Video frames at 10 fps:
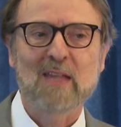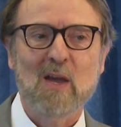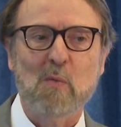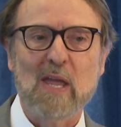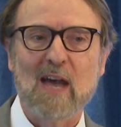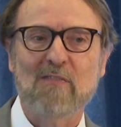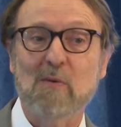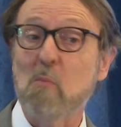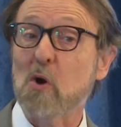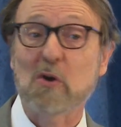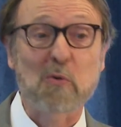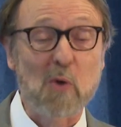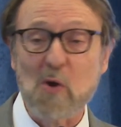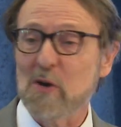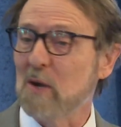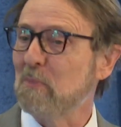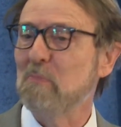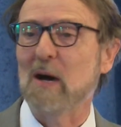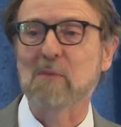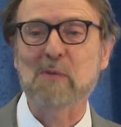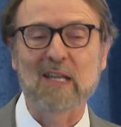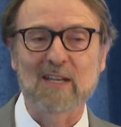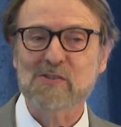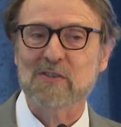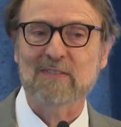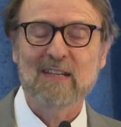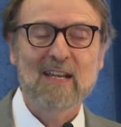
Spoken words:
we have a more grown-up population,